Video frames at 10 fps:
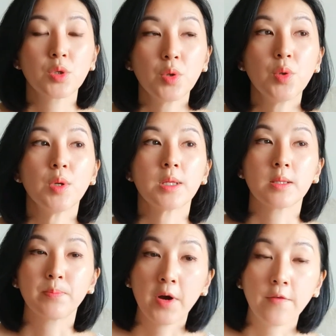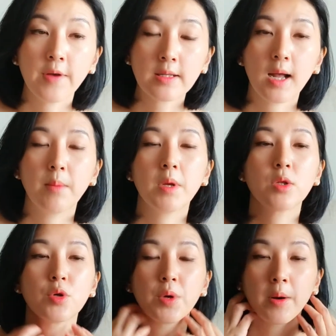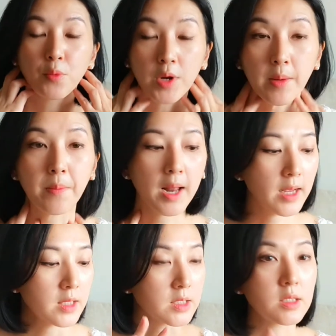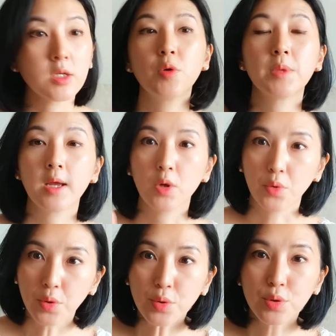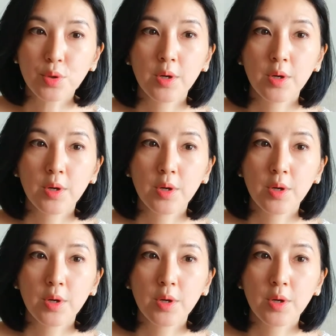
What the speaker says: So perfect timing to reapply the serum that you use,